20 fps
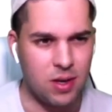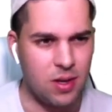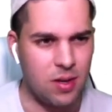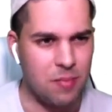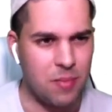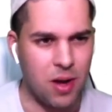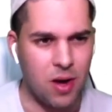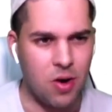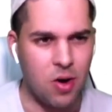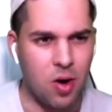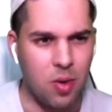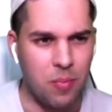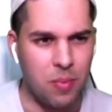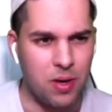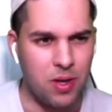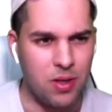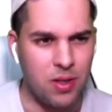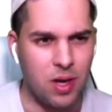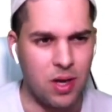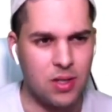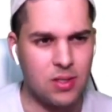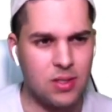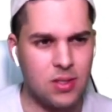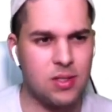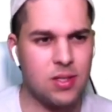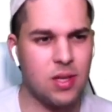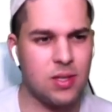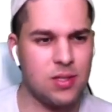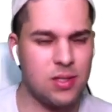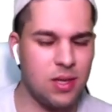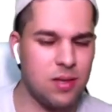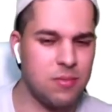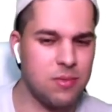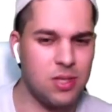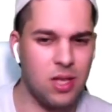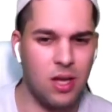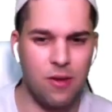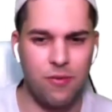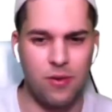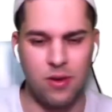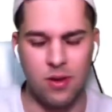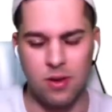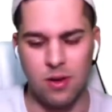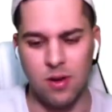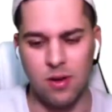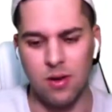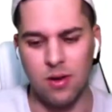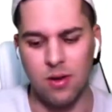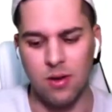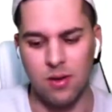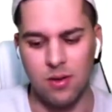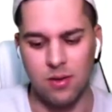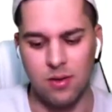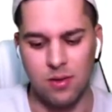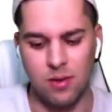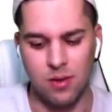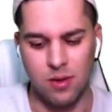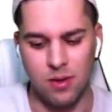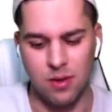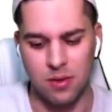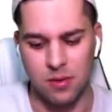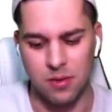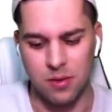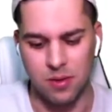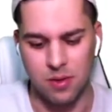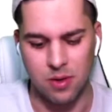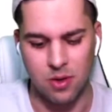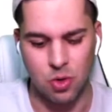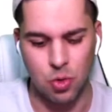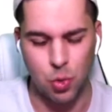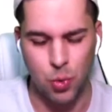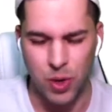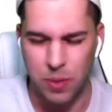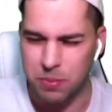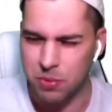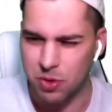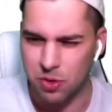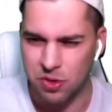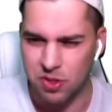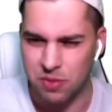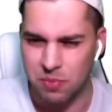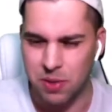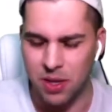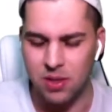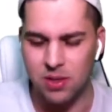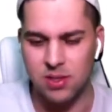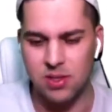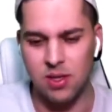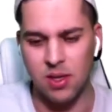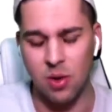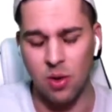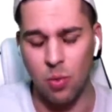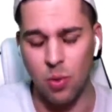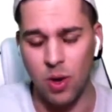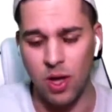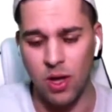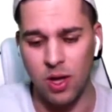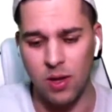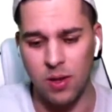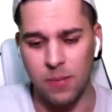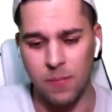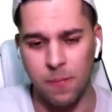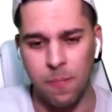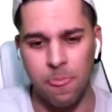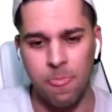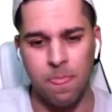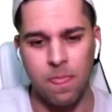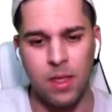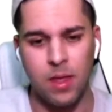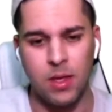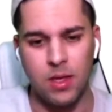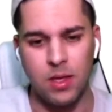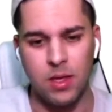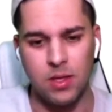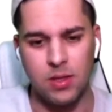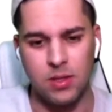my company does some stuff in the crypto space. In a way, it's